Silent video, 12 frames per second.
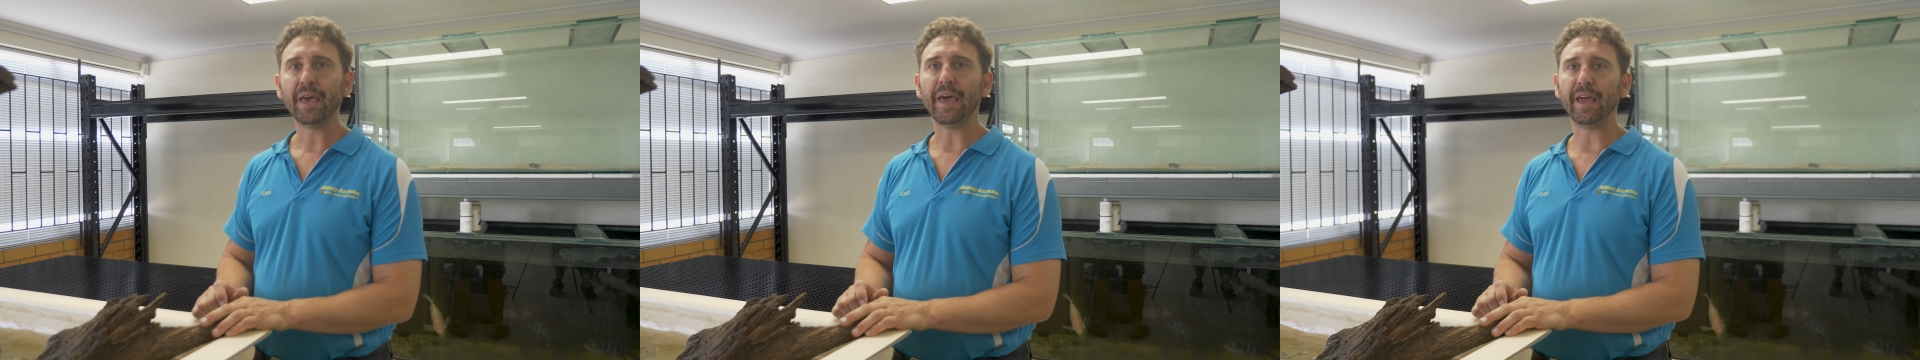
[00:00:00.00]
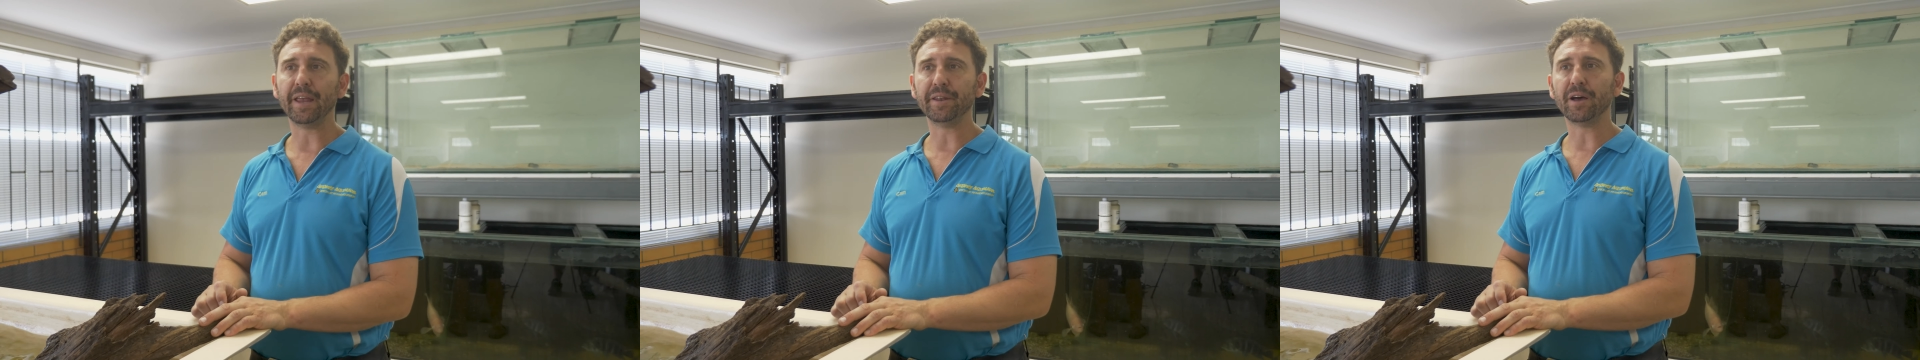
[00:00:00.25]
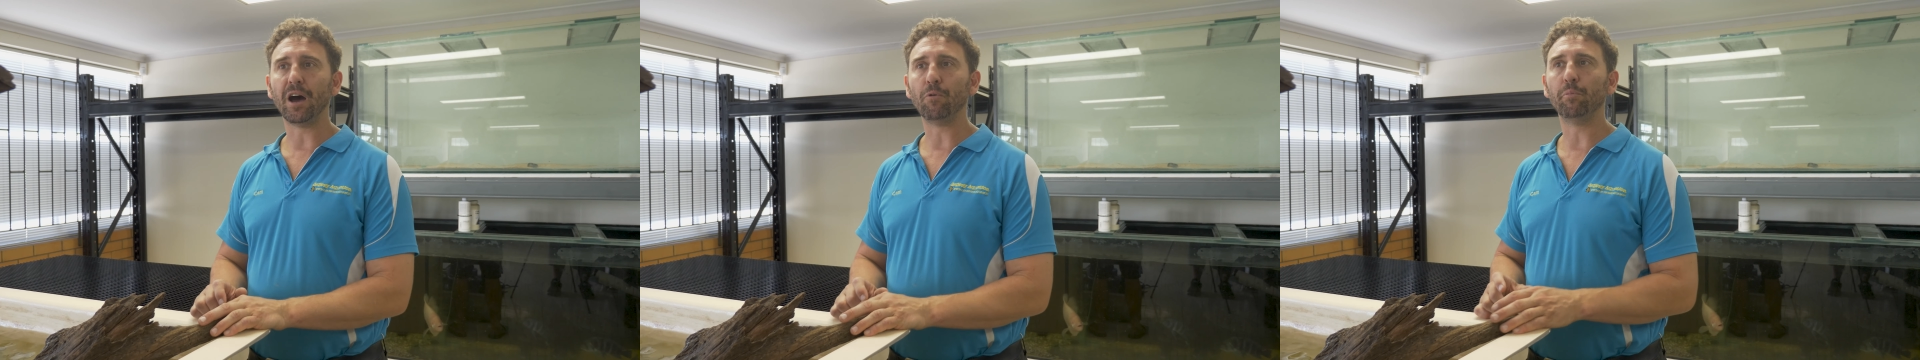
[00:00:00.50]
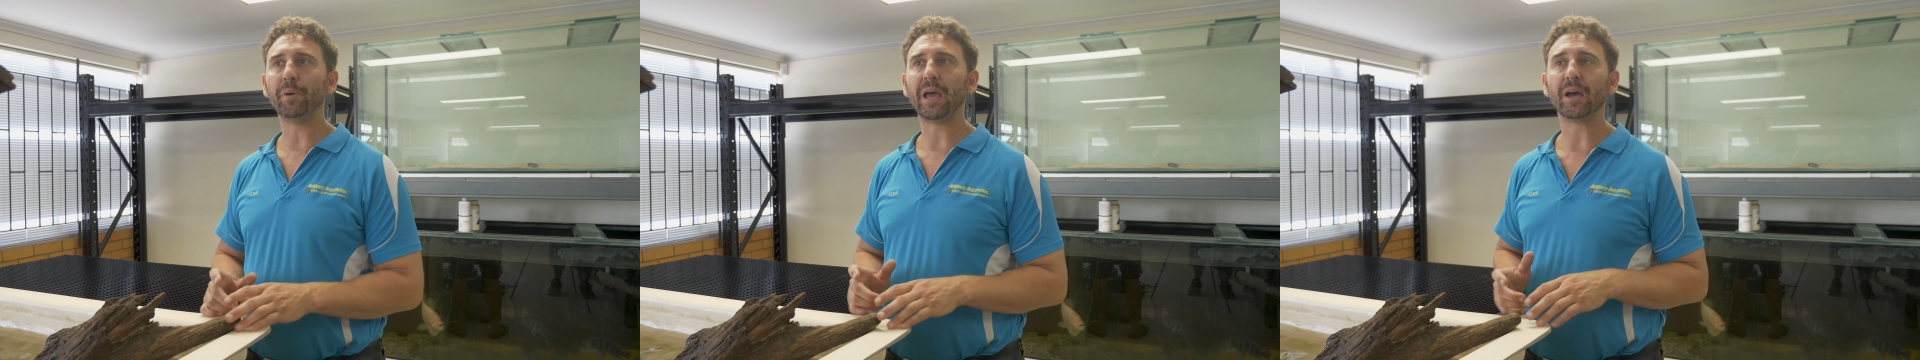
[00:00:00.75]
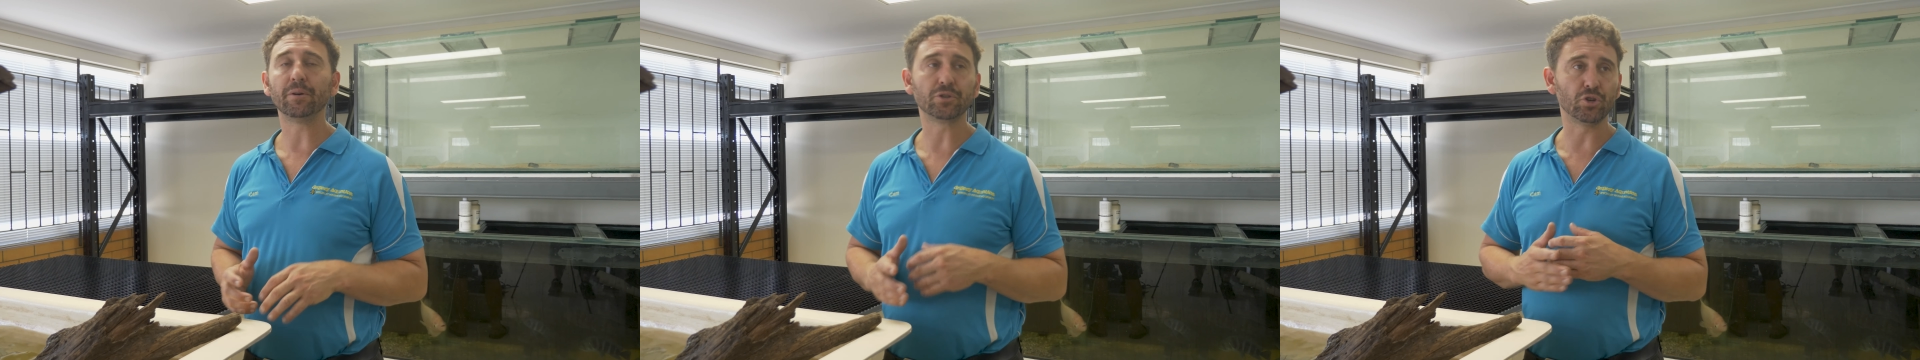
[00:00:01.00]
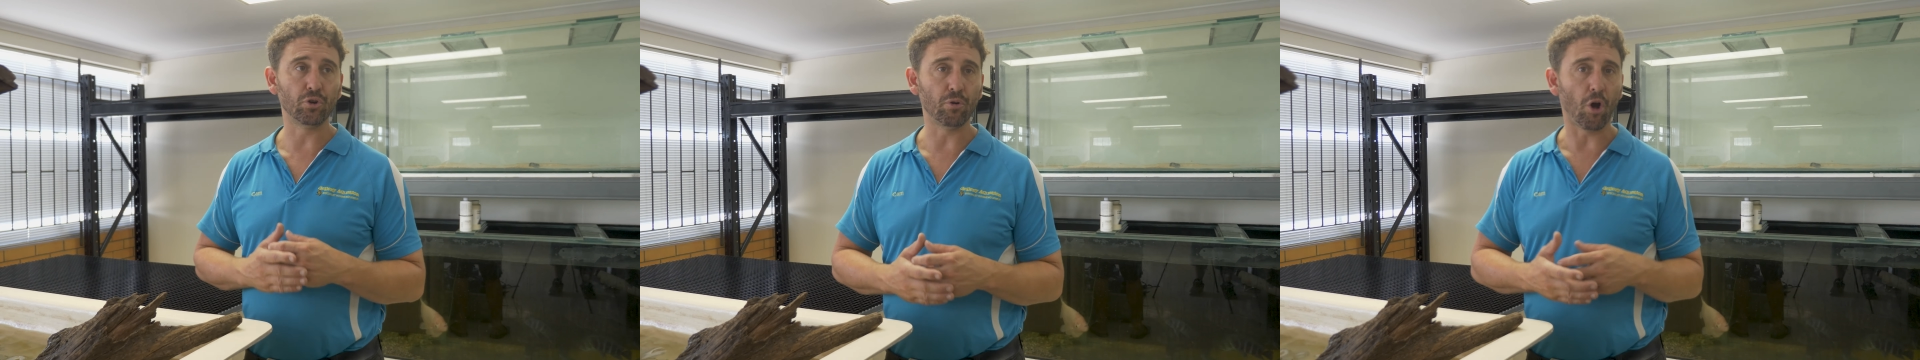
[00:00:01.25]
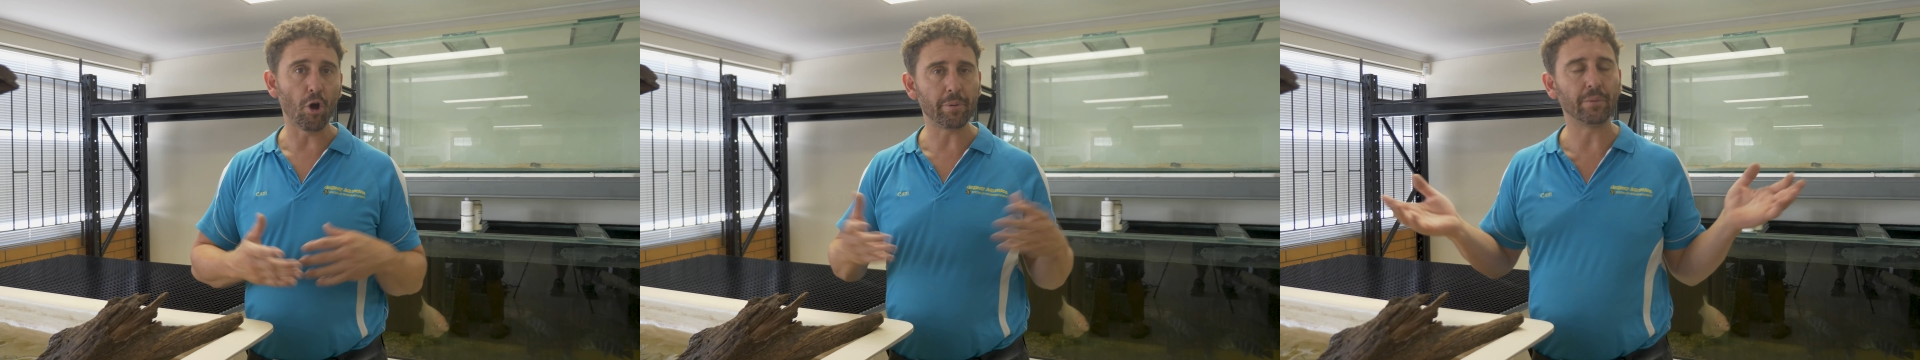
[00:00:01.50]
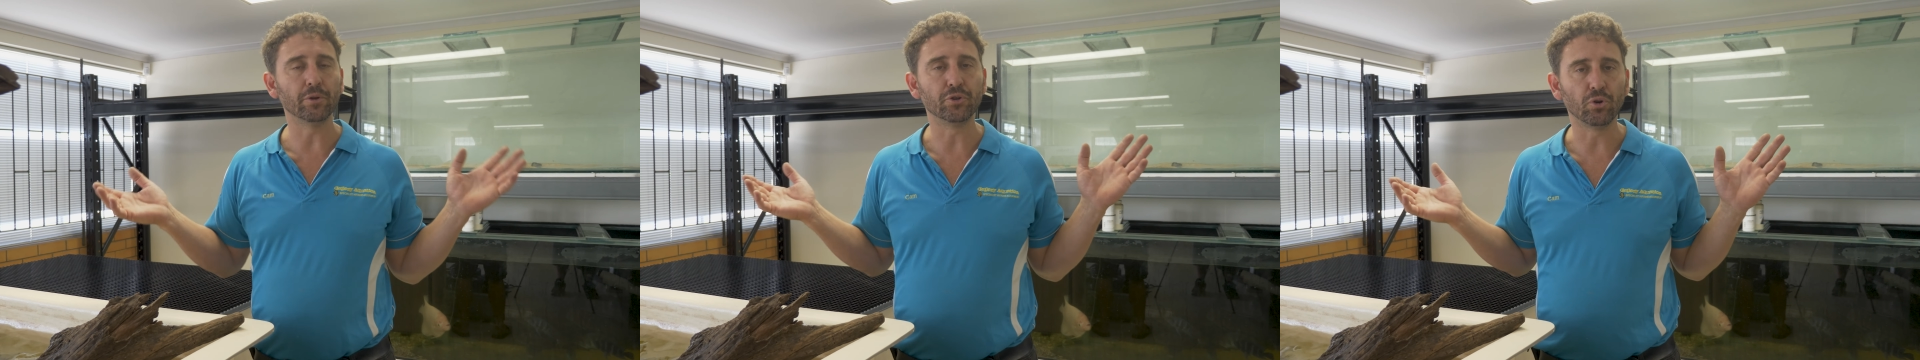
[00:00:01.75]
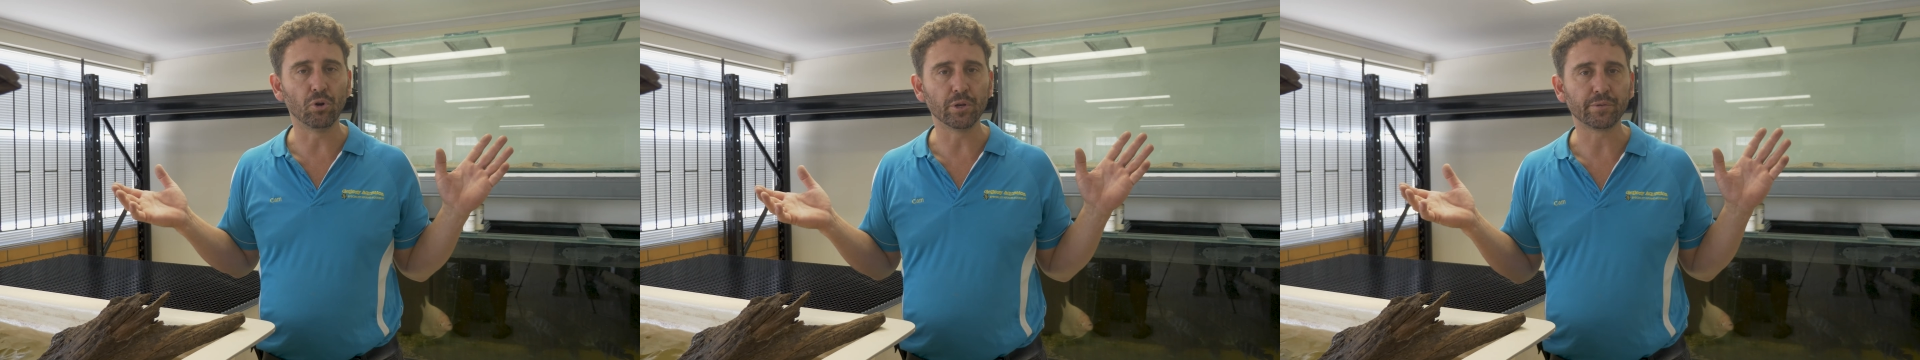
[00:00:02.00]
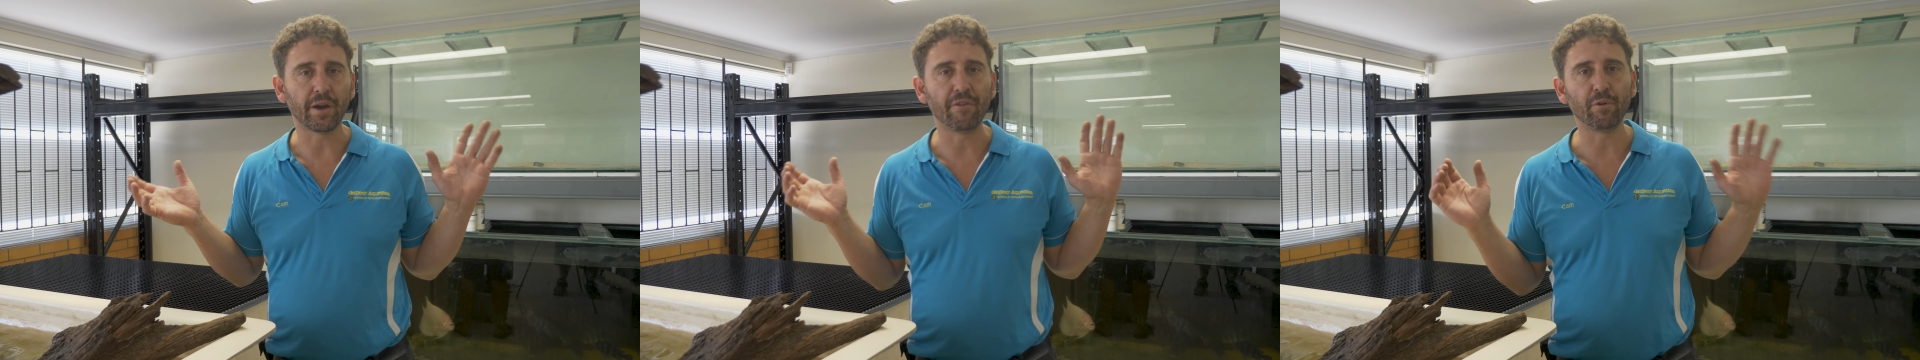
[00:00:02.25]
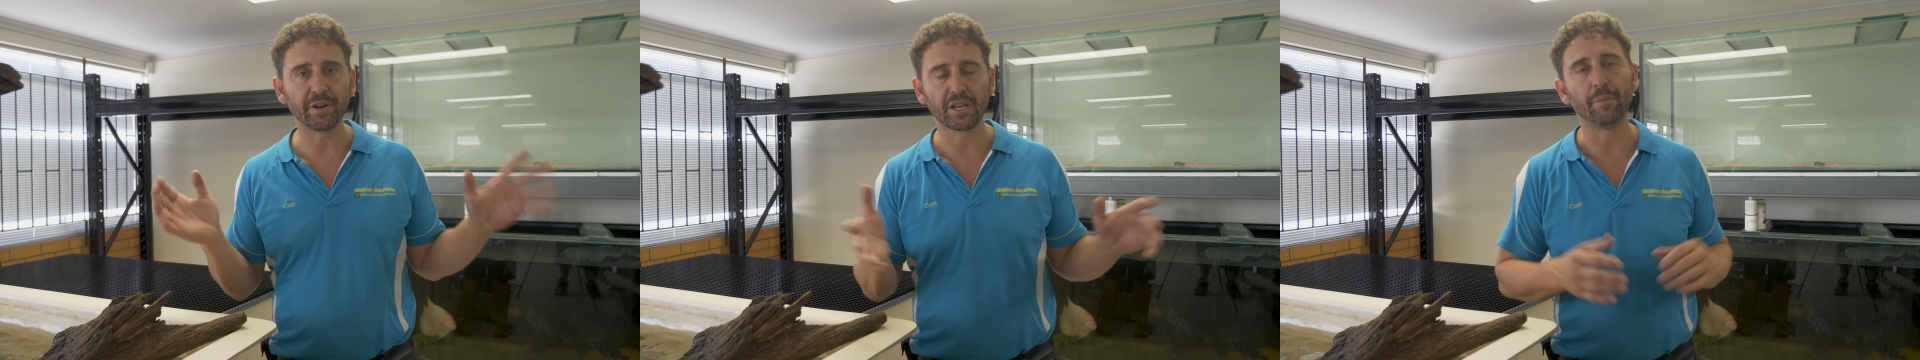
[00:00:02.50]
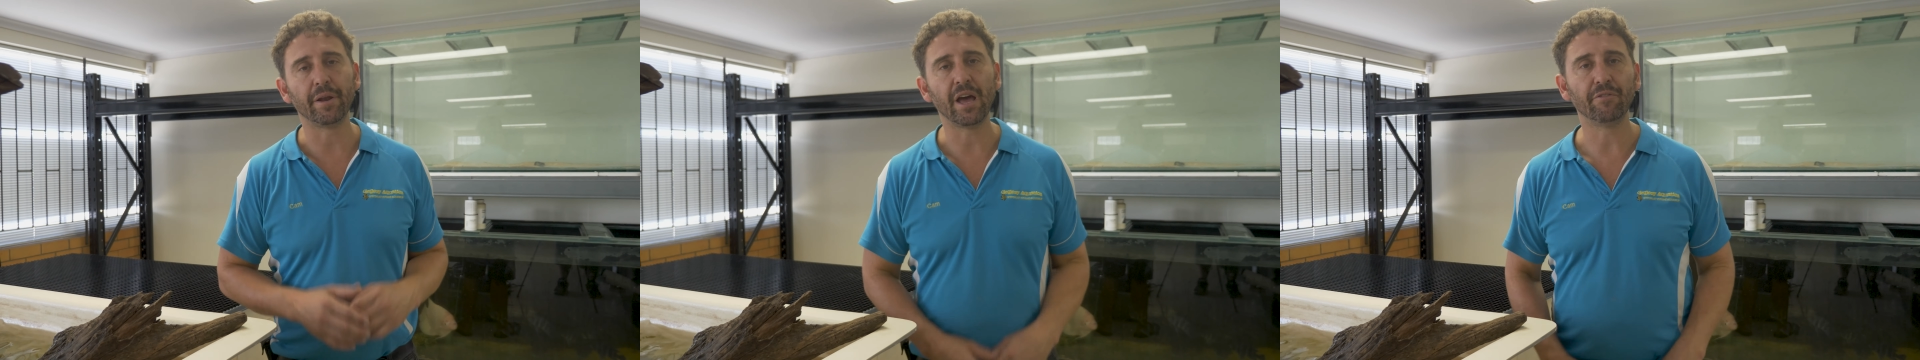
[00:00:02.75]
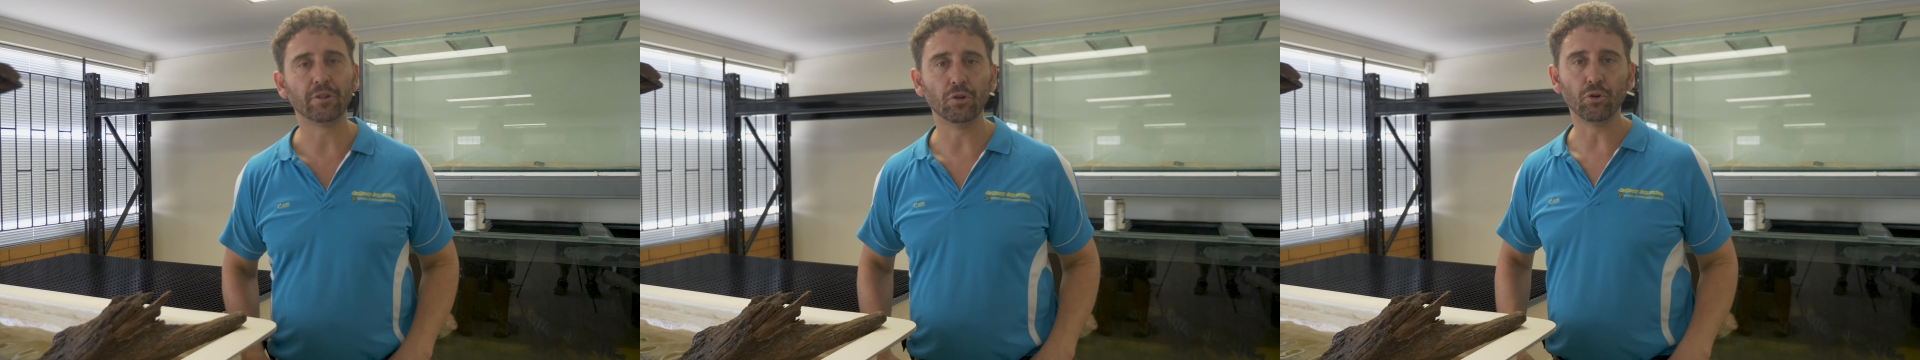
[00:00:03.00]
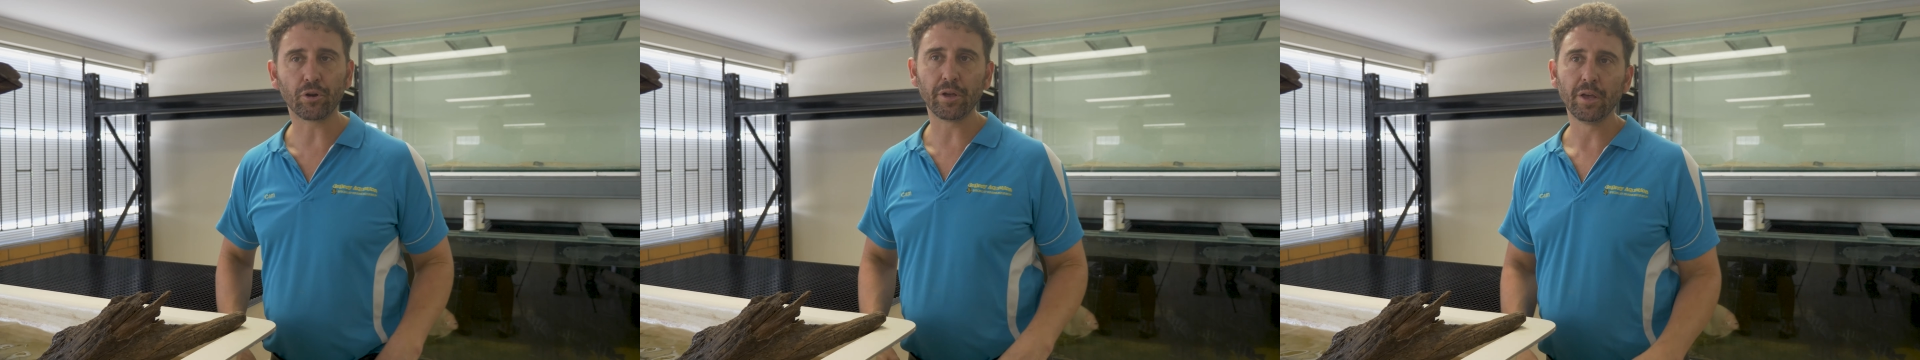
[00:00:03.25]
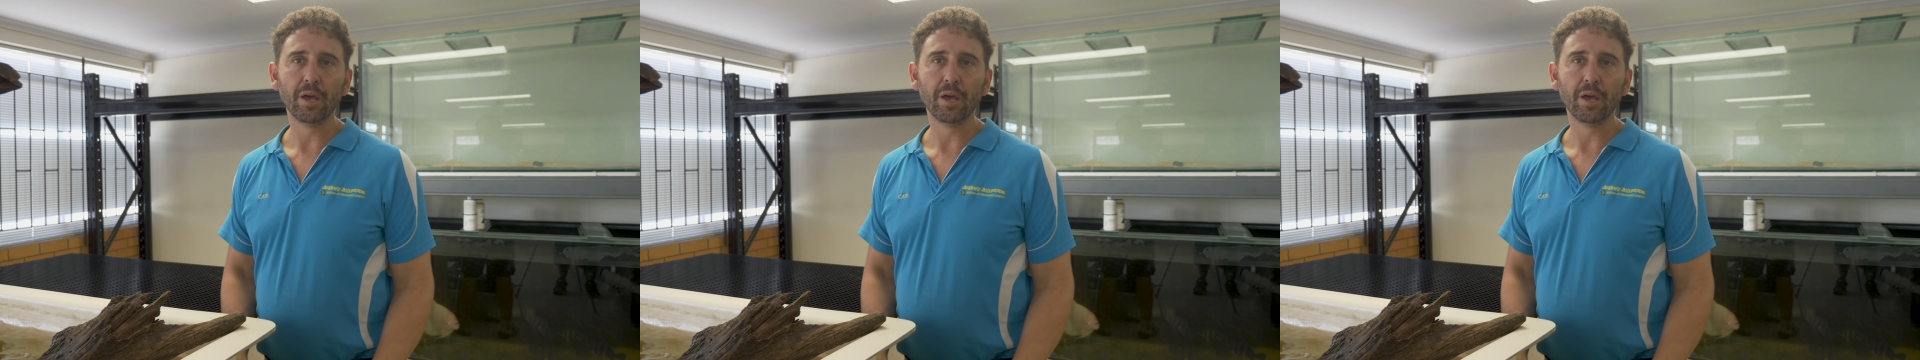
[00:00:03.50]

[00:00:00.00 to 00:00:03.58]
and we'll be able to open up the doors for everyone to come and have a look.